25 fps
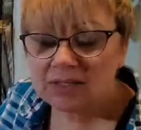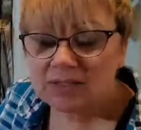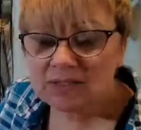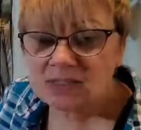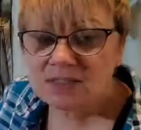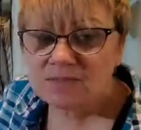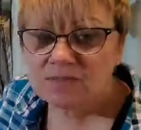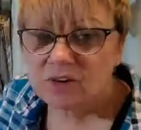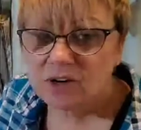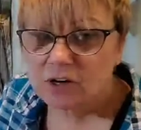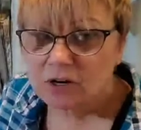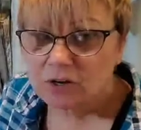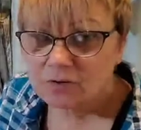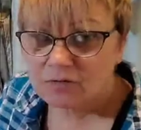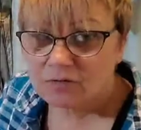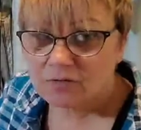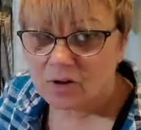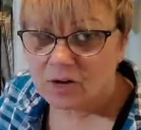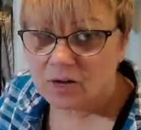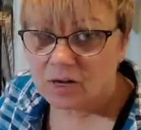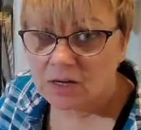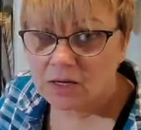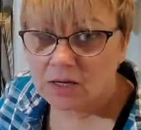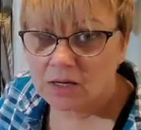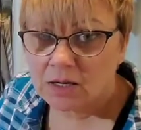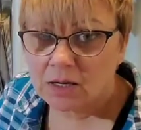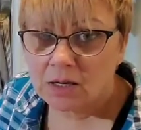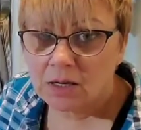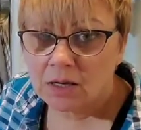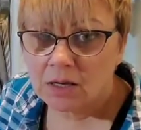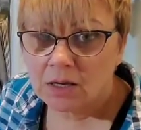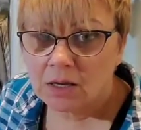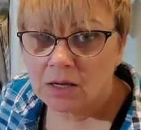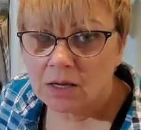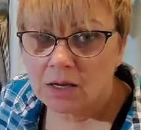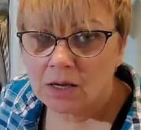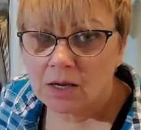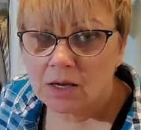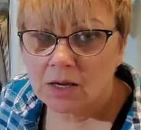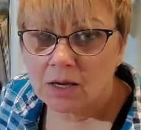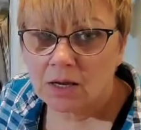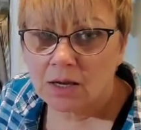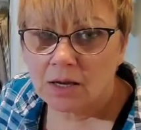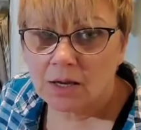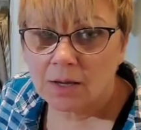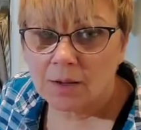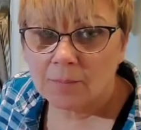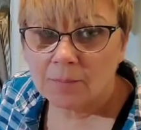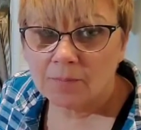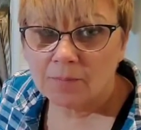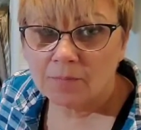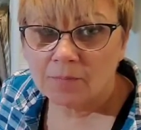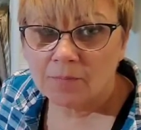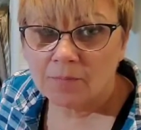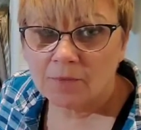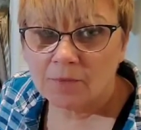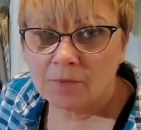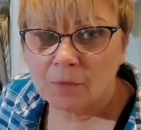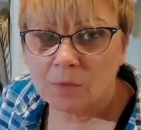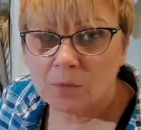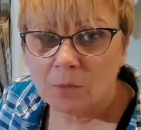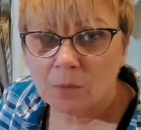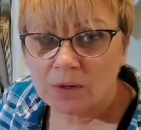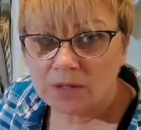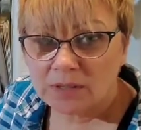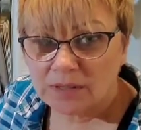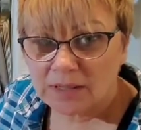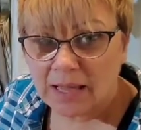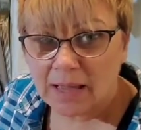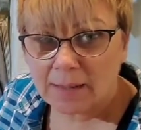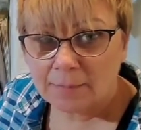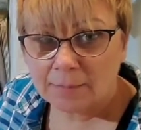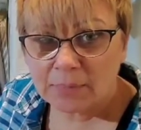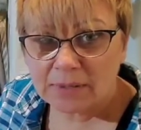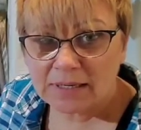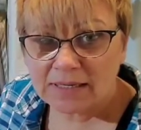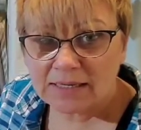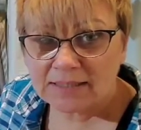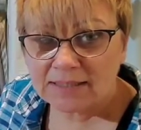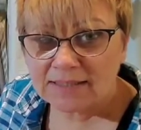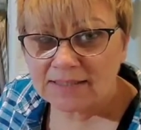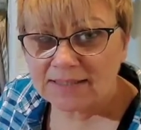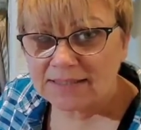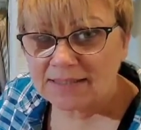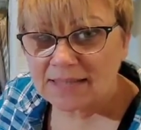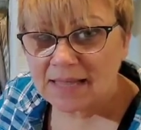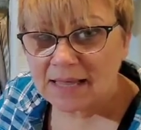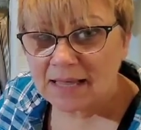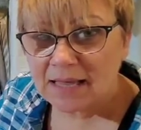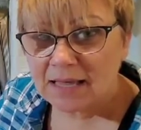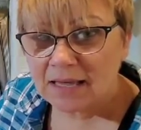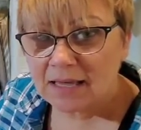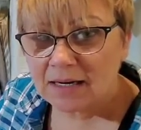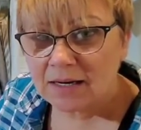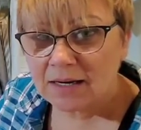because it's verified. With that being